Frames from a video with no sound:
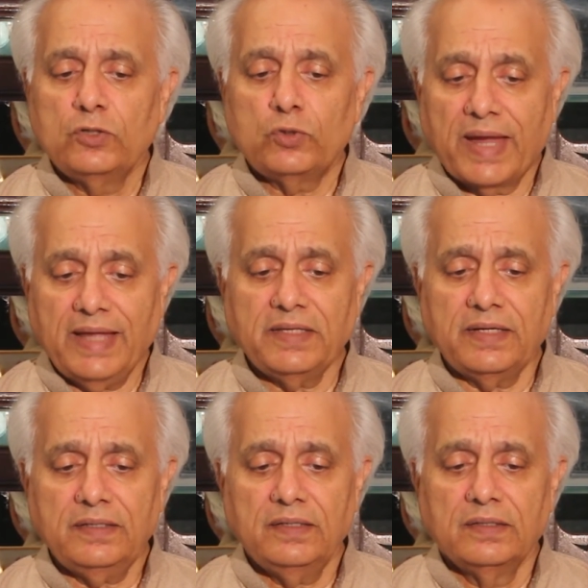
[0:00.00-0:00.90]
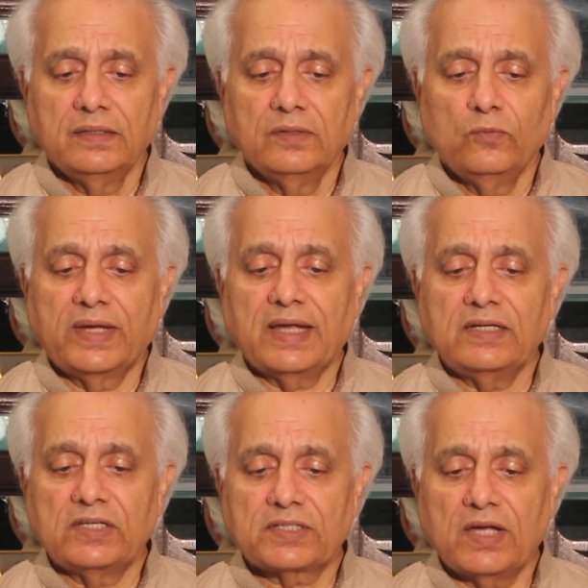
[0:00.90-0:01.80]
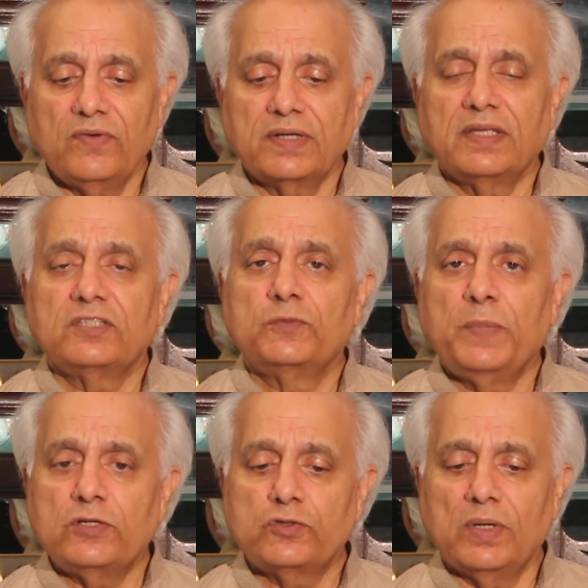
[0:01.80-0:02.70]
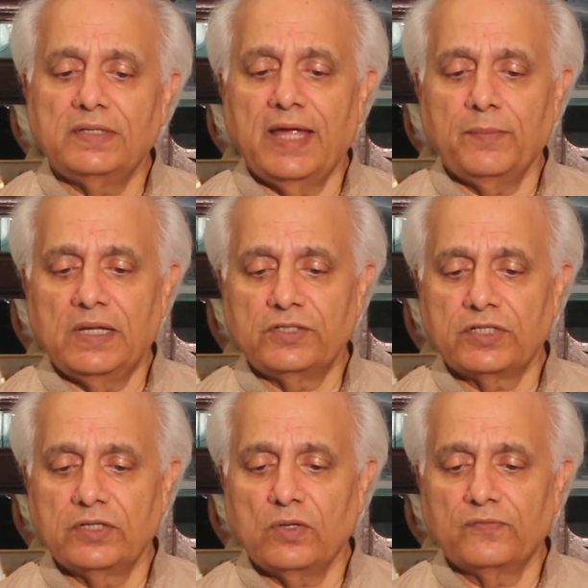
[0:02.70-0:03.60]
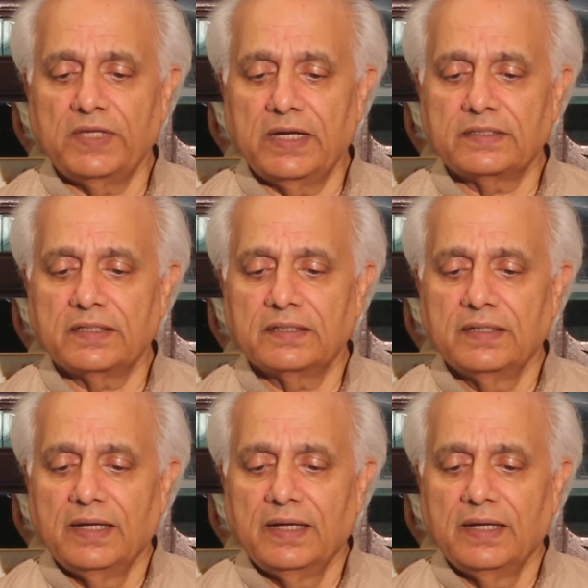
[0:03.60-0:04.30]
Together, we can discover the spiritual dimension of theatre